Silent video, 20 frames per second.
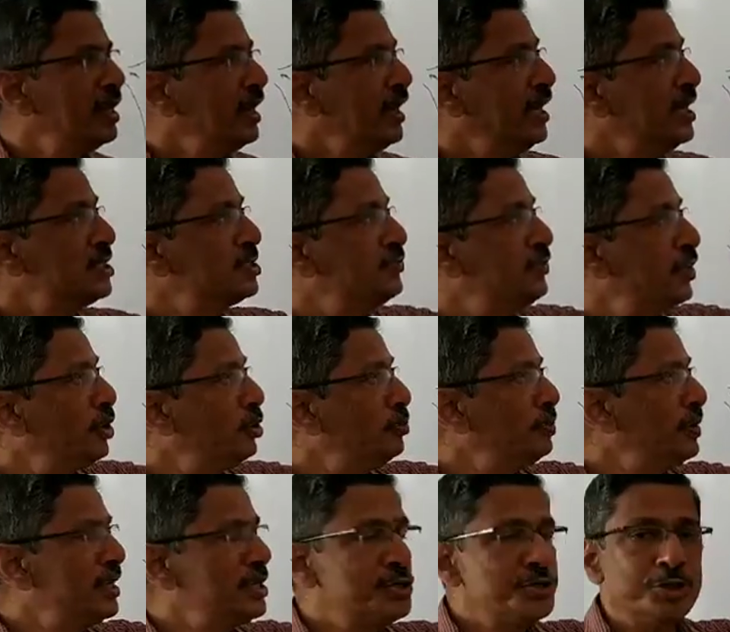It is
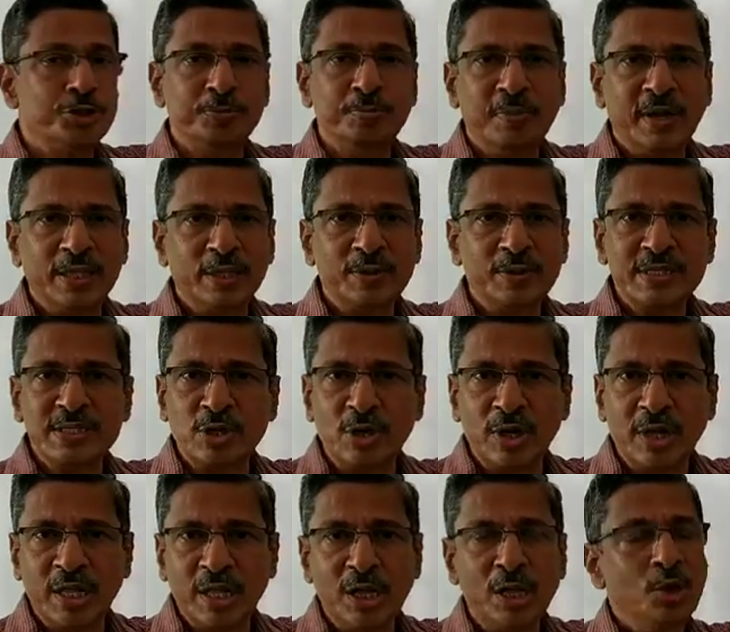fallopian tube, otherwise
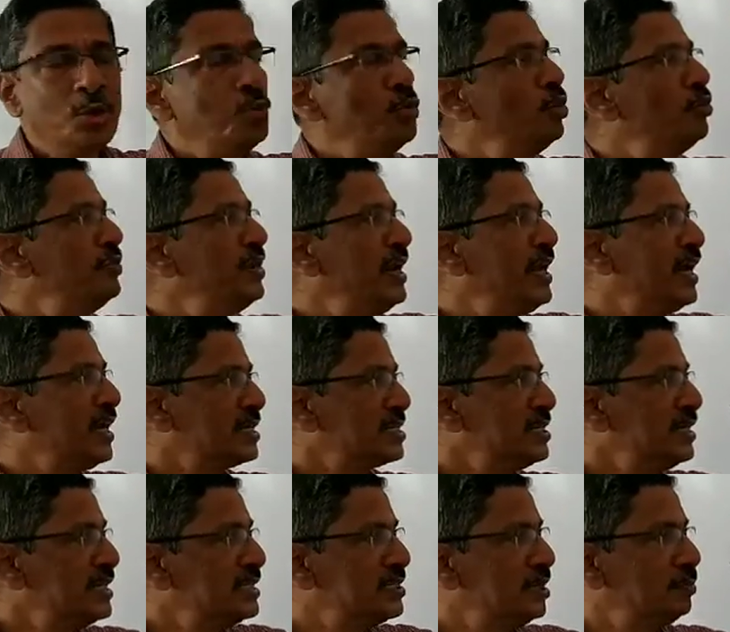called the
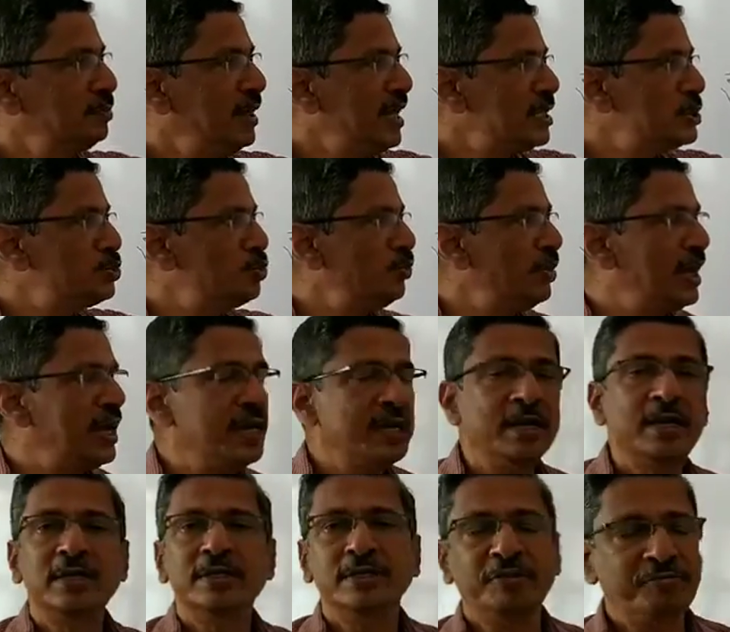oviduct. It is a place
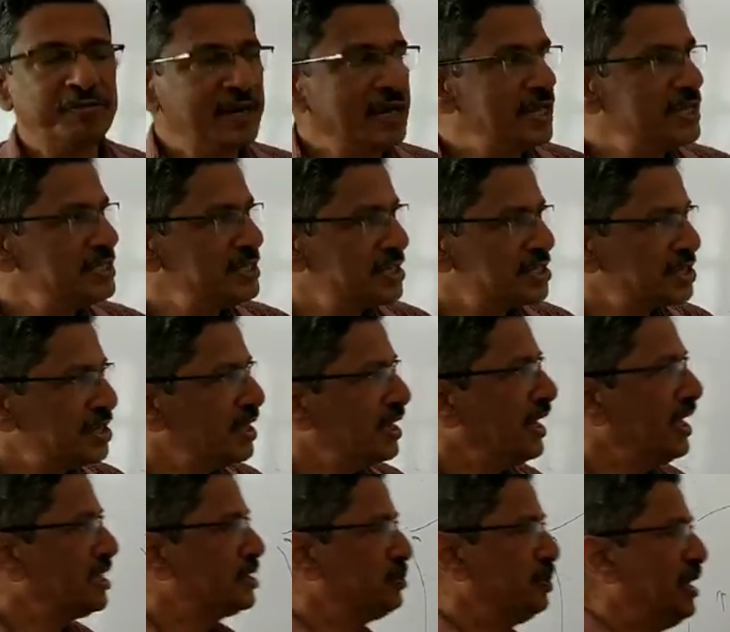where the fertilization
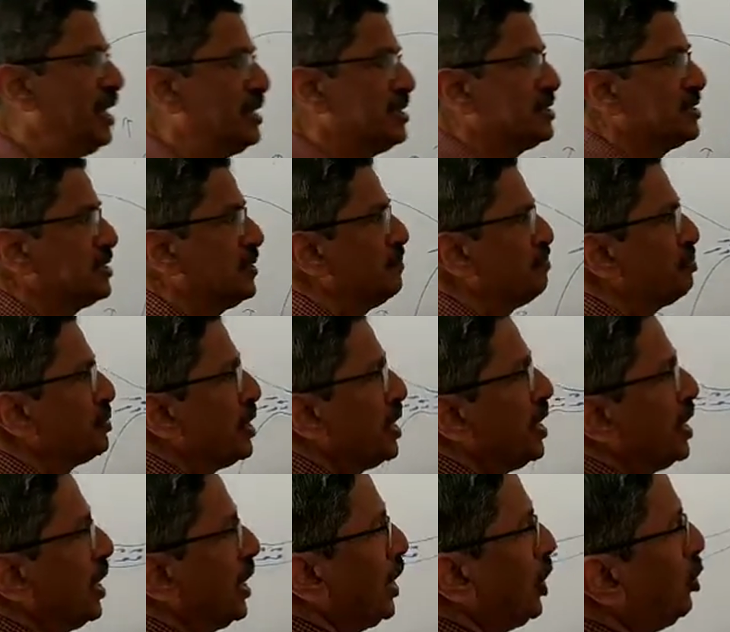takes place.
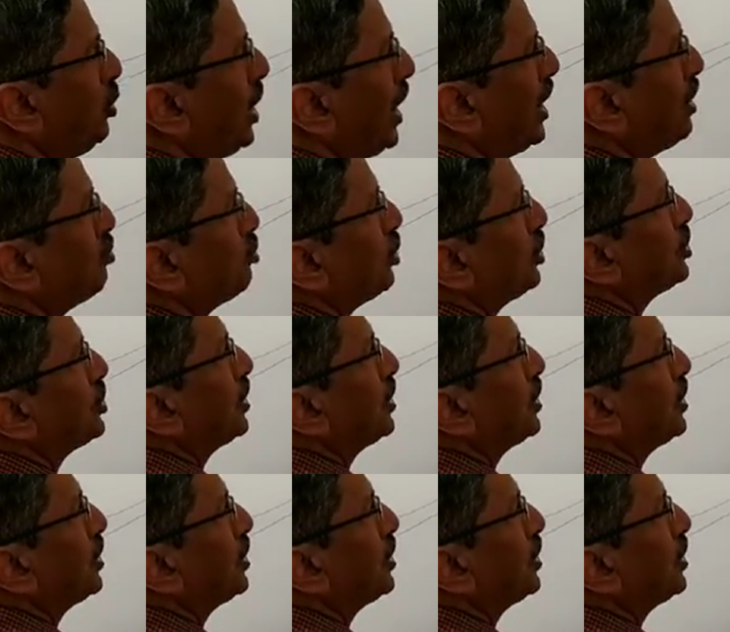Now I am going